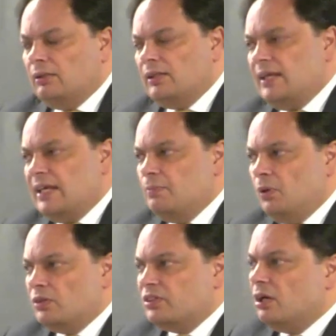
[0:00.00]
the
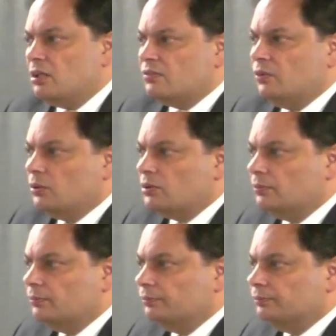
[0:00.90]
EPOS task force?
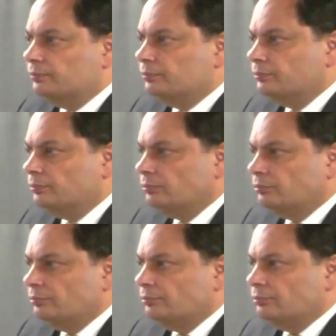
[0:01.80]

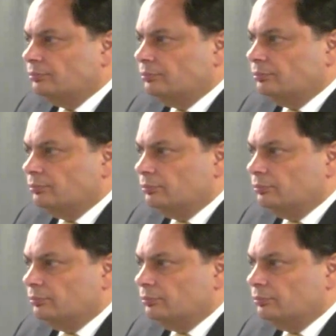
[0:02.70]
No.